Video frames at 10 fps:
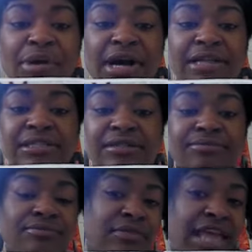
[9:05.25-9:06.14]
But
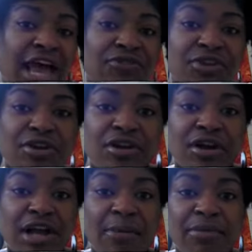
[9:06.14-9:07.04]

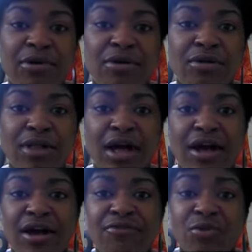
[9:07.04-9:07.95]
after a couple
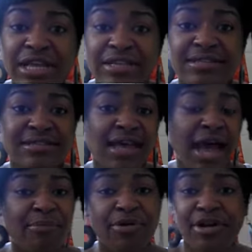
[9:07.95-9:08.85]
of weeks,
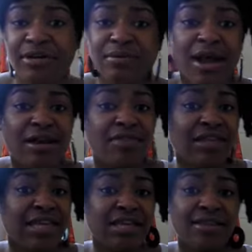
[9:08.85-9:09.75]
I put it right on
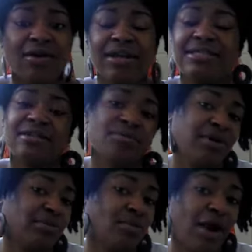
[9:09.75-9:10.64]
the keloids and it
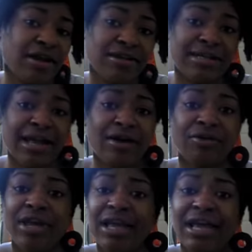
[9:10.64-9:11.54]
went right on down.